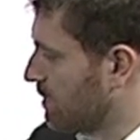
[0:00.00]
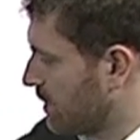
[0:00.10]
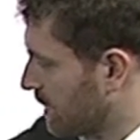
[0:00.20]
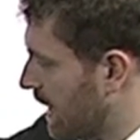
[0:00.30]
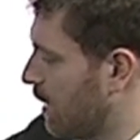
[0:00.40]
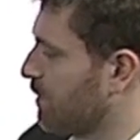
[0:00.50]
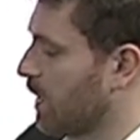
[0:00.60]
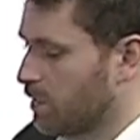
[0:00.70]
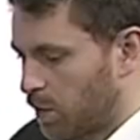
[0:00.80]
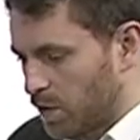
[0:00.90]
clarifying
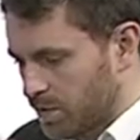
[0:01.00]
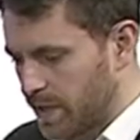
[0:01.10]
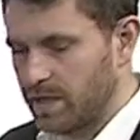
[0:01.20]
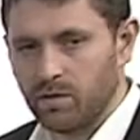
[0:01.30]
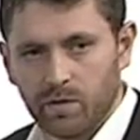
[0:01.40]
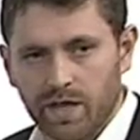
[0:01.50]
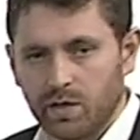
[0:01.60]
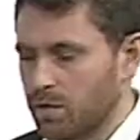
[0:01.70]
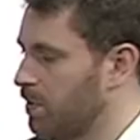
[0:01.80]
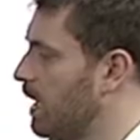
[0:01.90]
the roles within your
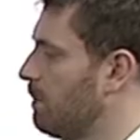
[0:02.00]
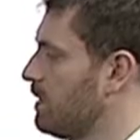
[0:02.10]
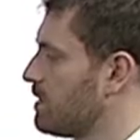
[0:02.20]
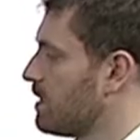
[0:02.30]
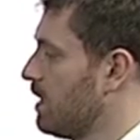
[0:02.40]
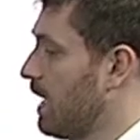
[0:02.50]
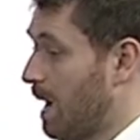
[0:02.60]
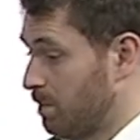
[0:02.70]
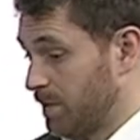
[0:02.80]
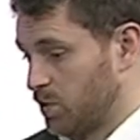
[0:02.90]
department
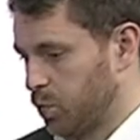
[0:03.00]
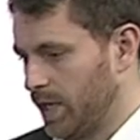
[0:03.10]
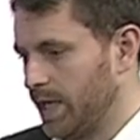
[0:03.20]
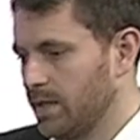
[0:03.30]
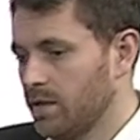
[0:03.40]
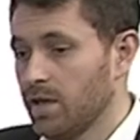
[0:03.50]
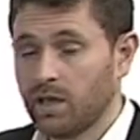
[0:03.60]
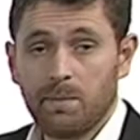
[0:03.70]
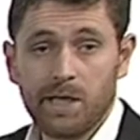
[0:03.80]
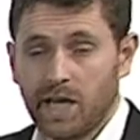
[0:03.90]
and between
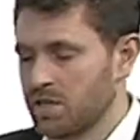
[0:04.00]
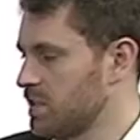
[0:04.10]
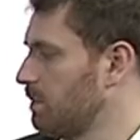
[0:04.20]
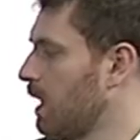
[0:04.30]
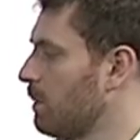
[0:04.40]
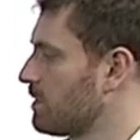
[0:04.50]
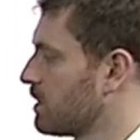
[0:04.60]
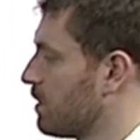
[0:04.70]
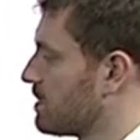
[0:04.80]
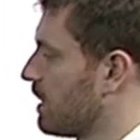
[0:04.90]
communications departments
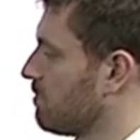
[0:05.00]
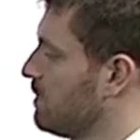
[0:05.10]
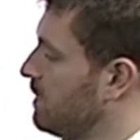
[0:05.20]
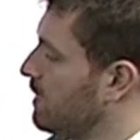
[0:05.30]
across government.